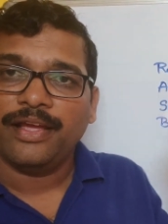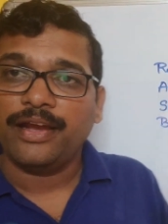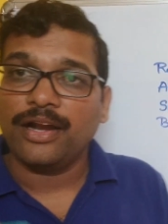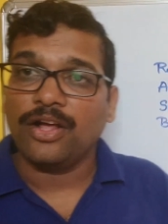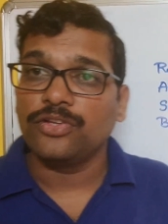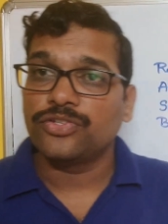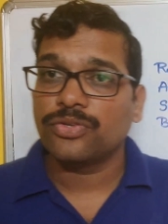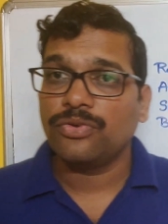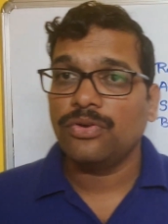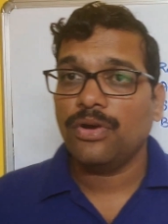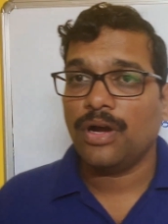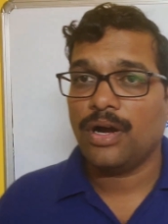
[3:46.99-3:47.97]
and
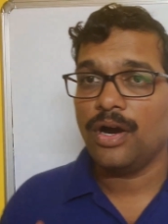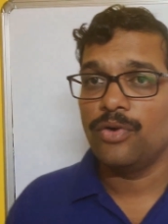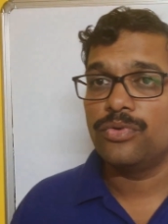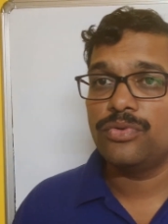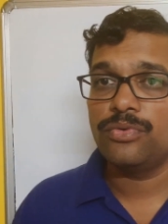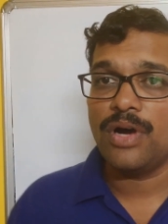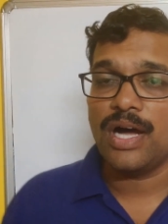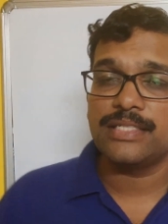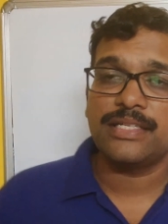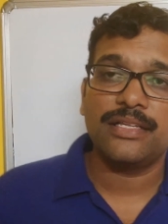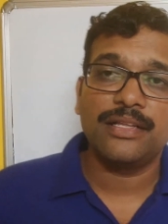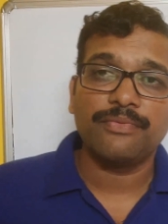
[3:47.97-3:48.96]
also how to
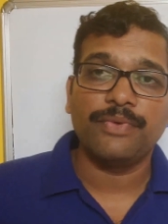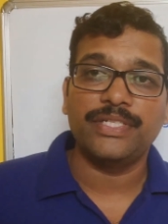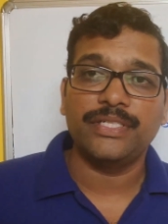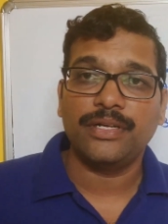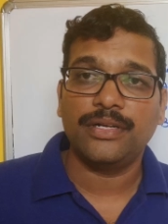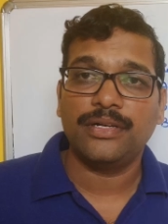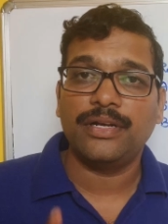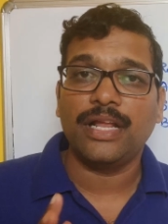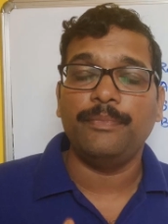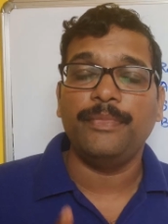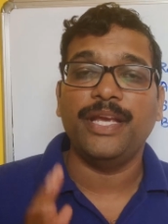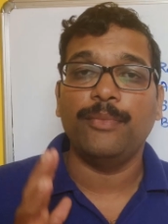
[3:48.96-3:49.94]
answer the question,
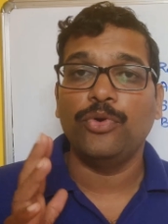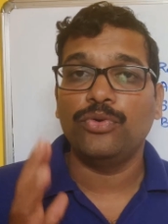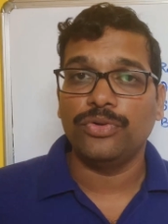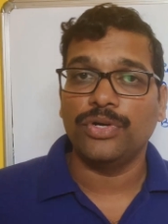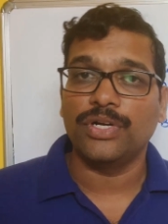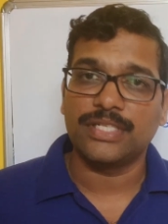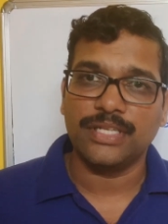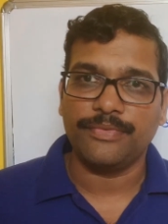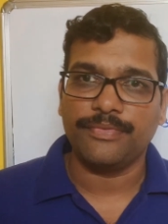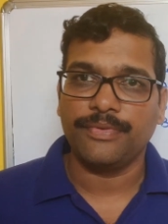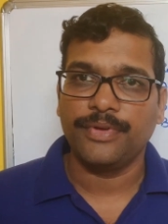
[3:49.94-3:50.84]
tell me about yourself.